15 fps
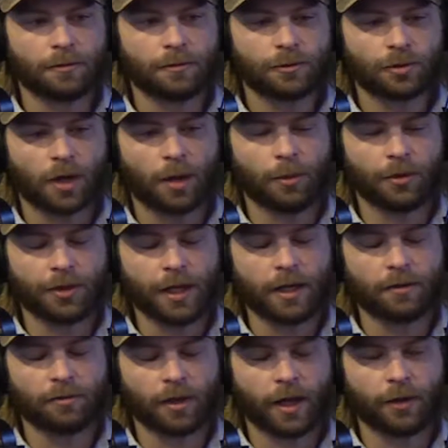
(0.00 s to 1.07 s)
tribal
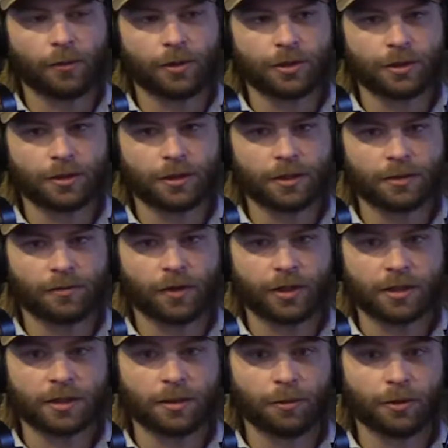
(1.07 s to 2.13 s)
native language is very
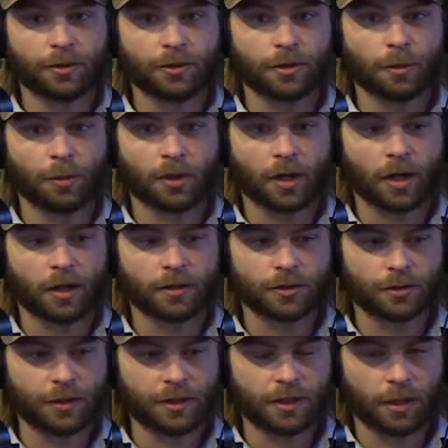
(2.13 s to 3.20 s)
similar to the Pokot,
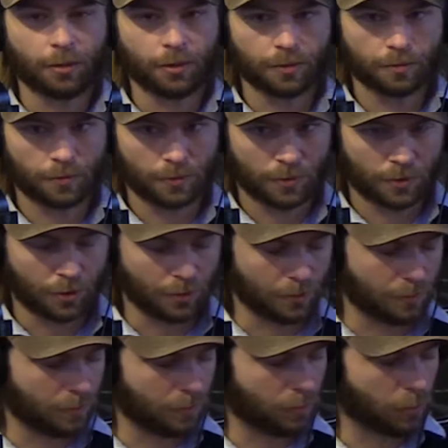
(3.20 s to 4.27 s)
so he's able
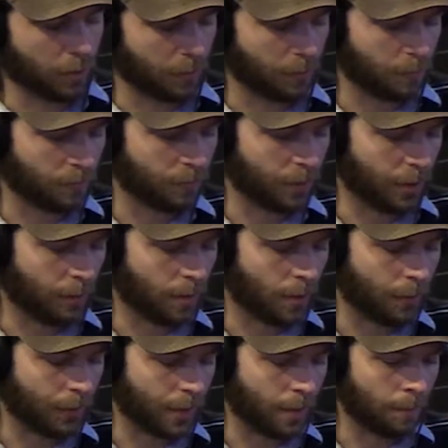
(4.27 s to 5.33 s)
to work really well
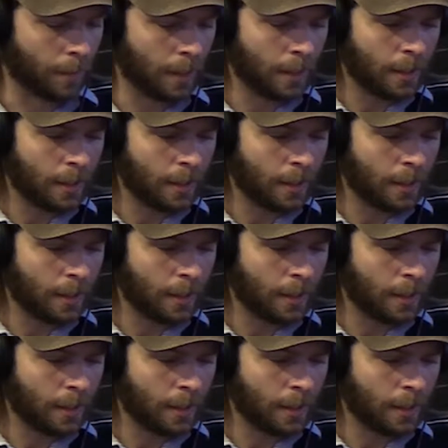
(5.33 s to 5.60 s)
with them.